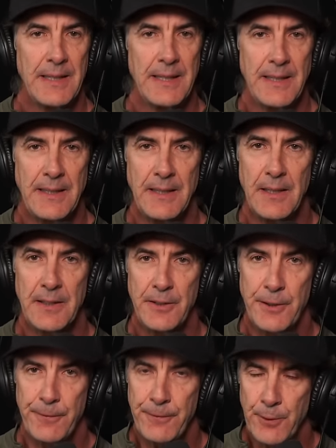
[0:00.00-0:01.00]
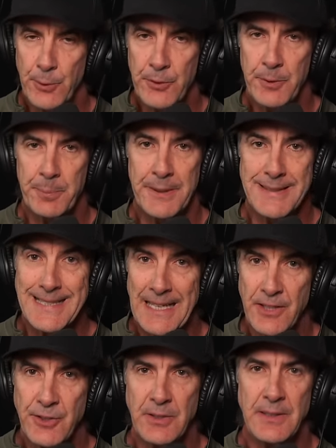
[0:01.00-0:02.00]
He defused a
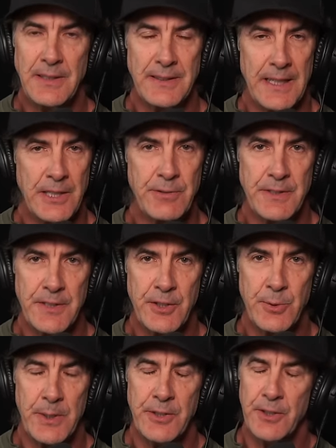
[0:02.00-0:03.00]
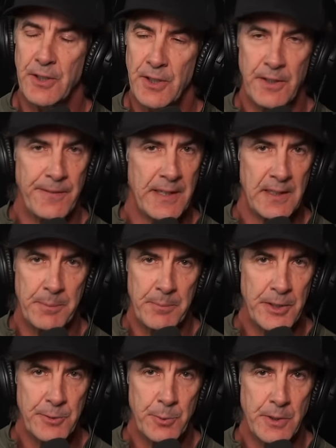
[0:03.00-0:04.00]
potentially dangerous situation. It could have ended up
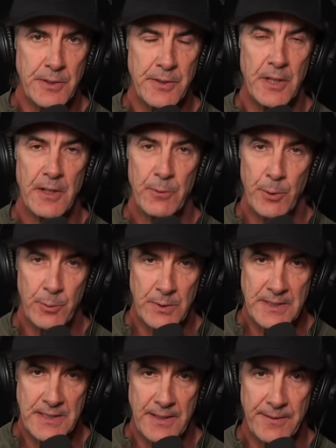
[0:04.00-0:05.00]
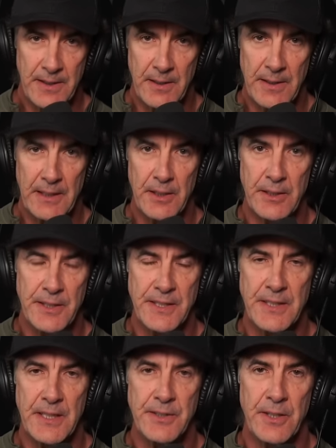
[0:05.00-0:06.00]
much worse with what Steve and I
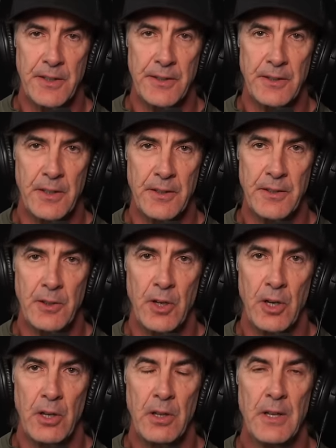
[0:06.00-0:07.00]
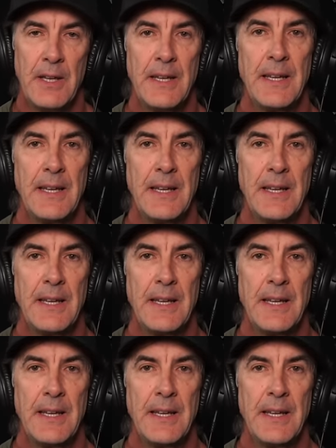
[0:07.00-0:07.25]
discussed on the call.